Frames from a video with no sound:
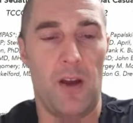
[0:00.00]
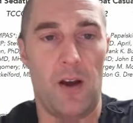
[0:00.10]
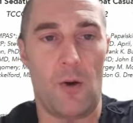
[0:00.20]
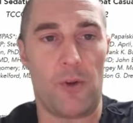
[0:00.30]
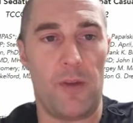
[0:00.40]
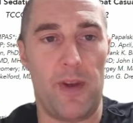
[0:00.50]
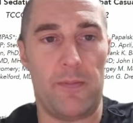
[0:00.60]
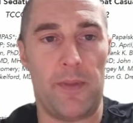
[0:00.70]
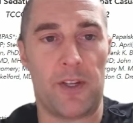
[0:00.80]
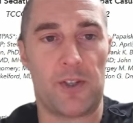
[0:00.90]
Or they
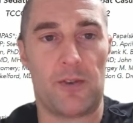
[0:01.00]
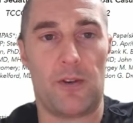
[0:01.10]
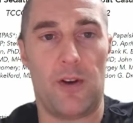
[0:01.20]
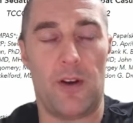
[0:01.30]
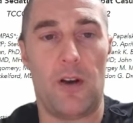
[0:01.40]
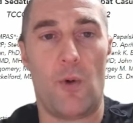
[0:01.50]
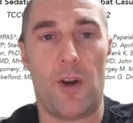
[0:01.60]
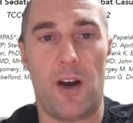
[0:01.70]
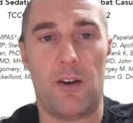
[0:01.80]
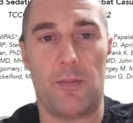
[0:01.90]
may administer
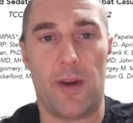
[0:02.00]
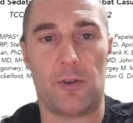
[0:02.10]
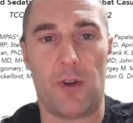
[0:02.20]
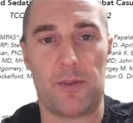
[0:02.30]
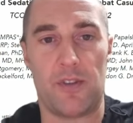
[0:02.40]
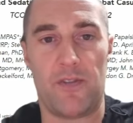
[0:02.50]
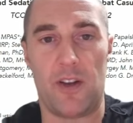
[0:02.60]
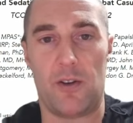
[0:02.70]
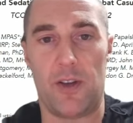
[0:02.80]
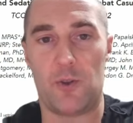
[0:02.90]
100 micrograms of
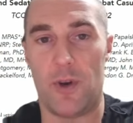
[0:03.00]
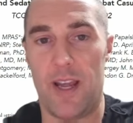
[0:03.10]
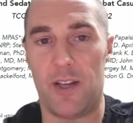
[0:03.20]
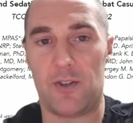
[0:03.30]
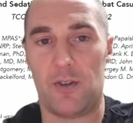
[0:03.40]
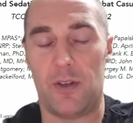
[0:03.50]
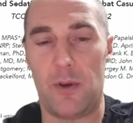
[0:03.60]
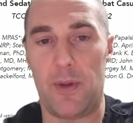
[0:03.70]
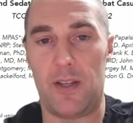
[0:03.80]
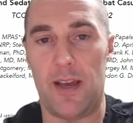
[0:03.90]
fentanyl intranasal
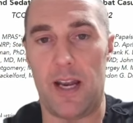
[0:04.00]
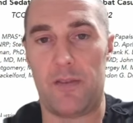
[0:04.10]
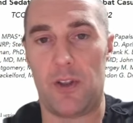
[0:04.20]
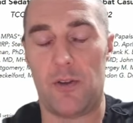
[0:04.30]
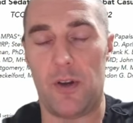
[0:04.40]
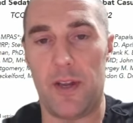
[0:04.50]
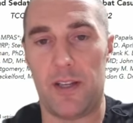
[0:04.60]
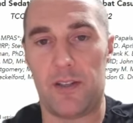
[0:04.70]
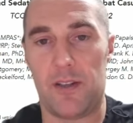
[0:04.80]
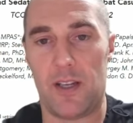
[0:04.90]
and repeat that every 30
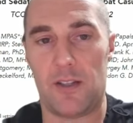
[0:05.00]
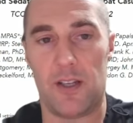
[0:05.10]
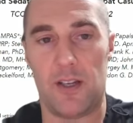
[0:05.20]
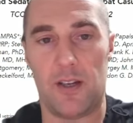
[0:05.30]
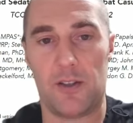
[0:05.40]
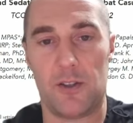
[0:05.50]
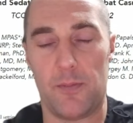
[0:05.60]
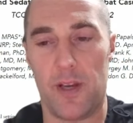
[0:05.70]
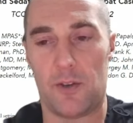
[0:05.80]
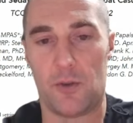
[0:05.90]
minutes as needed
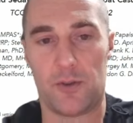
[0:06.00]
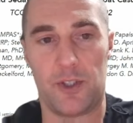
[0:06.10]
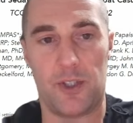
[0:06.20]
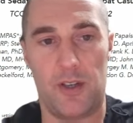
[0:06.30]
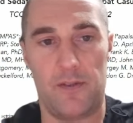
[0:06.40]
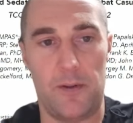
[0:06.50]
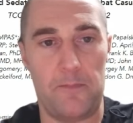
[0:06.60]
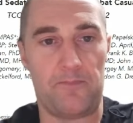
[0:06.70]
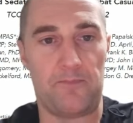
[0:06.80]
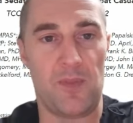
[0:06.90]
until pain control is achieved.
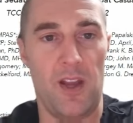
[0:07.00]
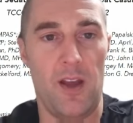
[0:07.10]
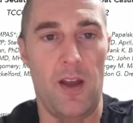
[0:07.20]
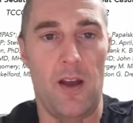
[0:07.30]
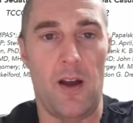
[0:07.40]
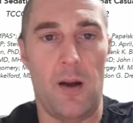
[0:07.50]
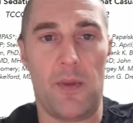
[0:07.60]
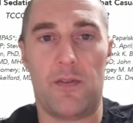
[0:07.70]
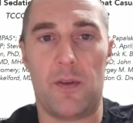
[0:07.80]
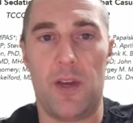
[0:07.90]

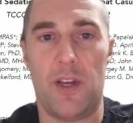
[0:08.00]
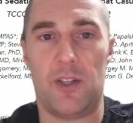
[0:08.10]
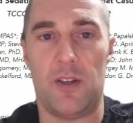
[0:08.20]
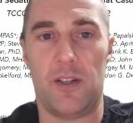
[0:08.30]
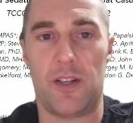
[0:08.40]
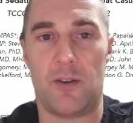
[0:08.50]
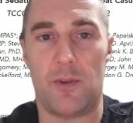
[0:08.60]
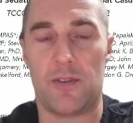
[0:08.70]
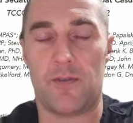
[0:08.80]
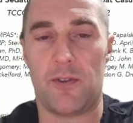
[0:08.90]
If the patient is at
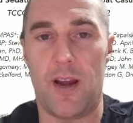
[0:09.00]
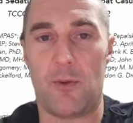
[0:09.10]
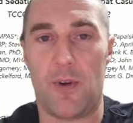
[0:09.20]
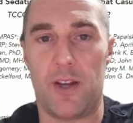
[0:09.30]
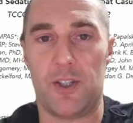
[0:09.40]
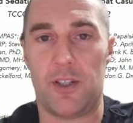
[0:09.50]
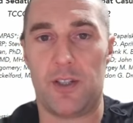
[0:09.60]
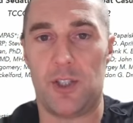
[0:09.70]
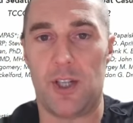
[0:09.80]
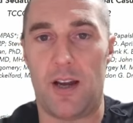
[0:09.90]
risk for
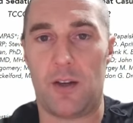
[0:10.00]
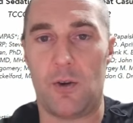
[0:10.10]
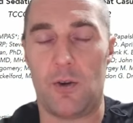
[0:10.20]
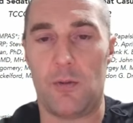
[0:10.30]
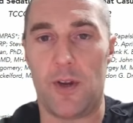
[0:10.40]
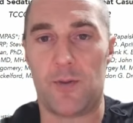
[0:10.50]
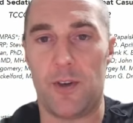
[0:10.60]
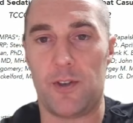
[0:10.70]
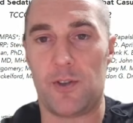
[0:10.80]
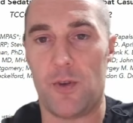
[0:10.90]
hemorrhagic shock or
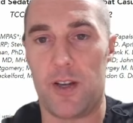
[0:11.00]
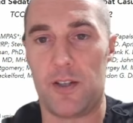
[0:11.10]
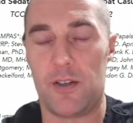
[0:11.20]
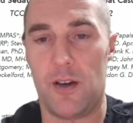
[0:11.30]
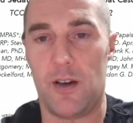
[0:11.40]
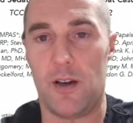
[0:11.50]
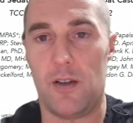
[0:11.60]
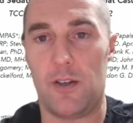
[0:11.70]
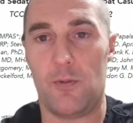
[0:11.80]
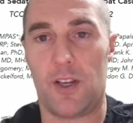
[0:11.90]
respiratory distress,
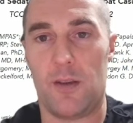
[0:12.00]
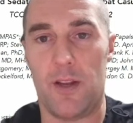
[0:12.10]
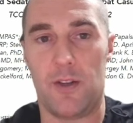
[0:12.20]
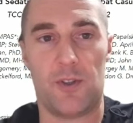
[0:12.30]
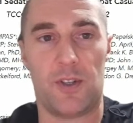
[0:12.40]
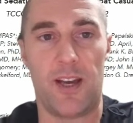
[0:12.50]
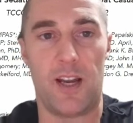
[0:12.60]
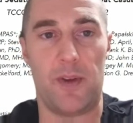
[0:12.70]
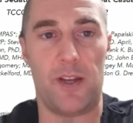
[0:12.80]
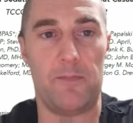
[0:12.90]
they do recommend using
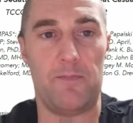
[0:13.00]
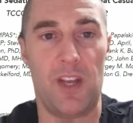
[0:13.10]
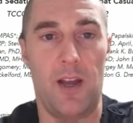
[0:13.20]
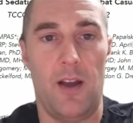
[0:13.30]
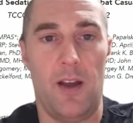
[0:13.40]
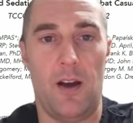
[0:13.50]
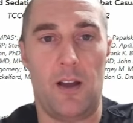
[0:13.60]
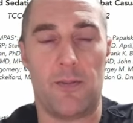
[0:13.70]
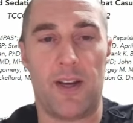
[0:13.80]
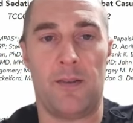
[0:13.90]
ketamine.
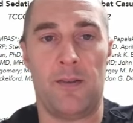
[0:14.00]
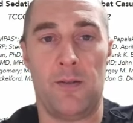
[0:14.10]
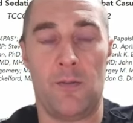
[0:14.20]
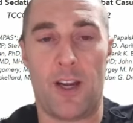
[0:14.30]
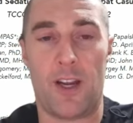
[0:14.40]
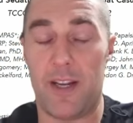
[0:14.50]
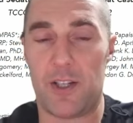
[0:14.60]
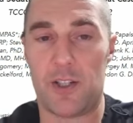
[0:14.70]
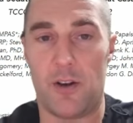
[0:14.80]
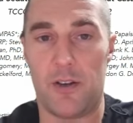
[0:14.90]
The
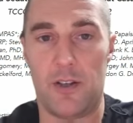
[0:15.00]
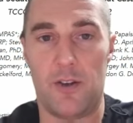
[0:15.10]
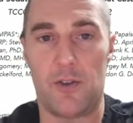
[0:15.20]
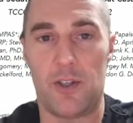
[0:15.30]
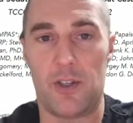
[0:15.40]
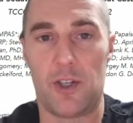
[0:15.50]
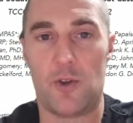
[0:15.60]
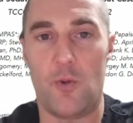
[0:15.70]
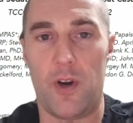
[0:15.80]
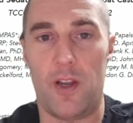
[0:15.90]
recommended starting dose
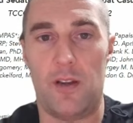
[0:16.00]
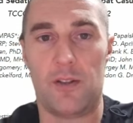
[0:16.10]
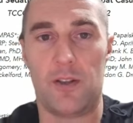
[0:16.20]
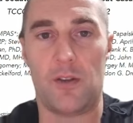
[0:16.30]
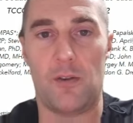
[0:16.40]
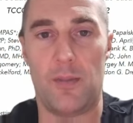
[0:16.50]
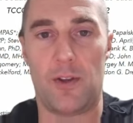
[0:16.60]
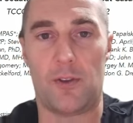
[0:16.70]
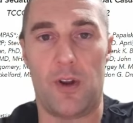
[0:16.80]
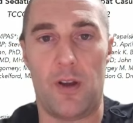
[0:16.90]
is 20 to 30
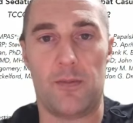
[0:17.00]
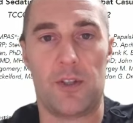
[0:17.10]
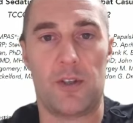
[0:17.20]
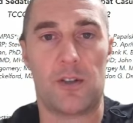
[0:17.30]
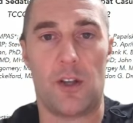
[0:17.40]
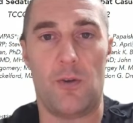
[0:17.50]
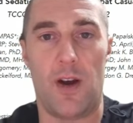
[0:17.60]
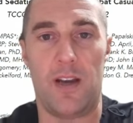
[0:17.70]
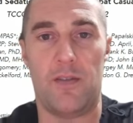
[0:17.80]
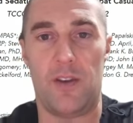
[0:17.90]
milligrams
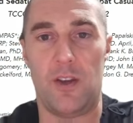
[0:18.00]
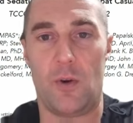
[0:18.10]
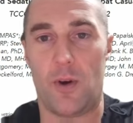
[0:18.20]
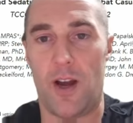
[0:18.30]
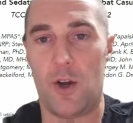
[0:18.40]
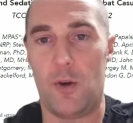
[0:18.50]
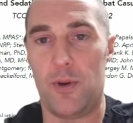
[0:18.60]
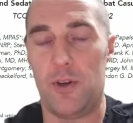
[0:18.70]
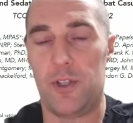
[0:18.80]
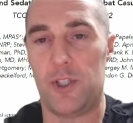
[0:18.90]
slow IV or IO
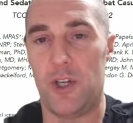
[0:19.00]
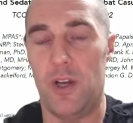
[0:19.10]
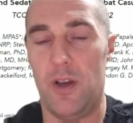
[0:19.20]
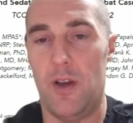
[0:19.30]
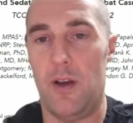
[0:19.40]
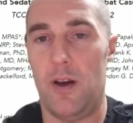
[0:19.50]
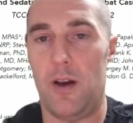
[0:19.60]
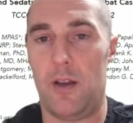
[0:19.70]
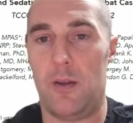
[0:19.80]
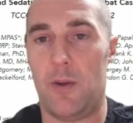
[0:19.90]
push,
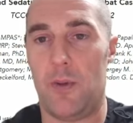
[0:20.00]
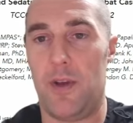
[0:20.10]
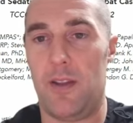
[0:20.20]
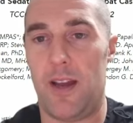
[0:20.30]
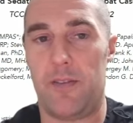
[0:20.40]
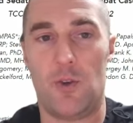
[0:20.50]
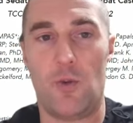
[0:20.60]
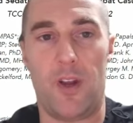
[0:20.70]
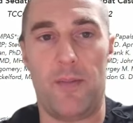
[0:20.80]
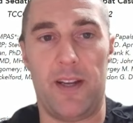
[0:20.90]
and you may repeat that every
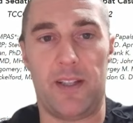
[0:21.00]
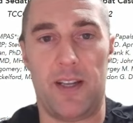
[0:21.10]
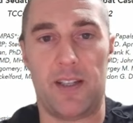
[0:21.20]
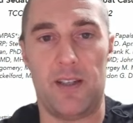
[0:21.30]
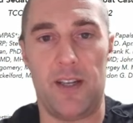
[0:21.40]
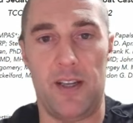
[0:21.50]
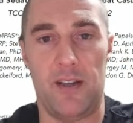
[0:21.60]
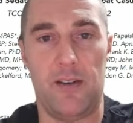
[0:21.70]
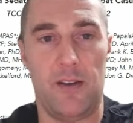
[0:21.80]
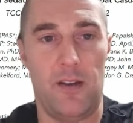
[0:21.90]
20 minutes as
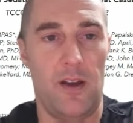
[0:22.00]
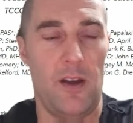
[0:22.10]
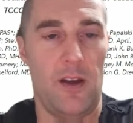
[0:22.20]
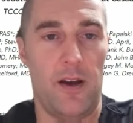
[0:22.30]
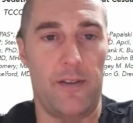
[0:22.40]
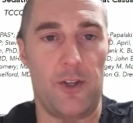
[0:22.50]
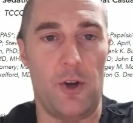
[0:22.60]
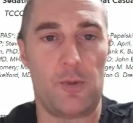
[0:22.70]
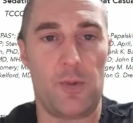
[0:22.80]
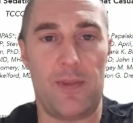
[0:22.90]
needed. The
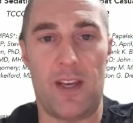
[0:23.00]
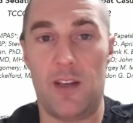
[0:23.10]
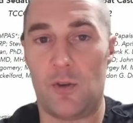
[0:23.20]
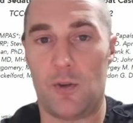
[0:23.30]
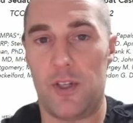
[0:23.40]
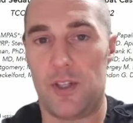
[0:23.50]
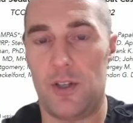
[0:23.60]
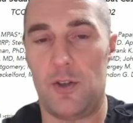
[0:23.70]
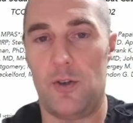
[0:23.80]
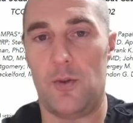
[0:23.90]
dose may be
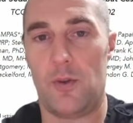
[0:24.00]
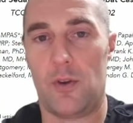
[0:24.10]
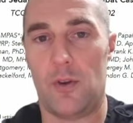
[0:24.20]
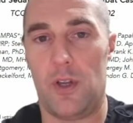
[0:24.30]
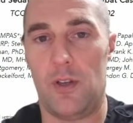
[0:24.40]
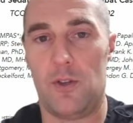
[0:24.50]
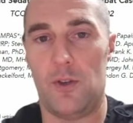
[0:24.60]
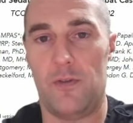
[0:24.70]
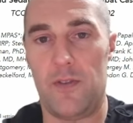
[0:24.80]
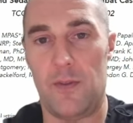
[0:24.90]
increased to 30
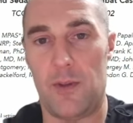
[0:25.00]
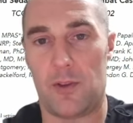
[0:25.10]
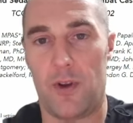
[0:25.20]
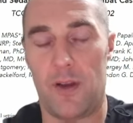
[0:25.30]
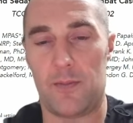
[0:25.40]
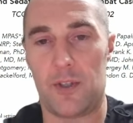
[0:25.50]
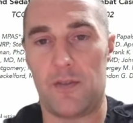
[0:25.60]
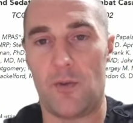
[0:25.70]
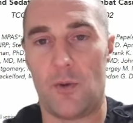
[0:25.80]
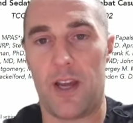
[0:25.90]
to 50
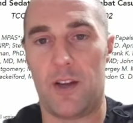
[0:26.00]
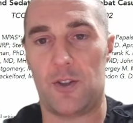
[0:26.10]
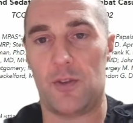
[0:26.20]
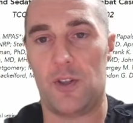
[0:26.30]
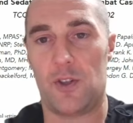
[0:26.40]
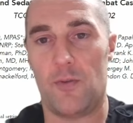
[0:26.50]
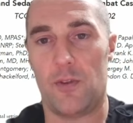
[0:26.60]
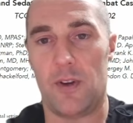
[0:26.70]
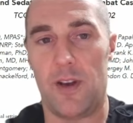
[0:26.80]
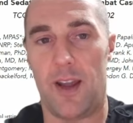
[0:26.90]
milligrams for casualties
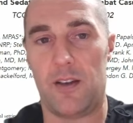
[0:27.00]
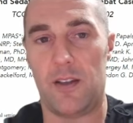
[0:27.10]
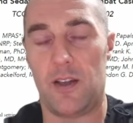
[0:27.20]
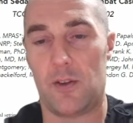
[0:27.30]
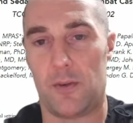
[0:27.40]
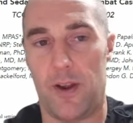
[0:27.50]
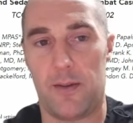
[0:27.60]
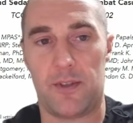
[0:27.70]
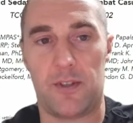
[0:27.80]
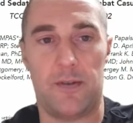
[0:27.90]
over 90
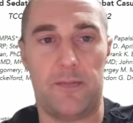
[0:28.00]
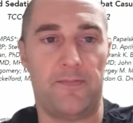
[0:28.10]
kilograms.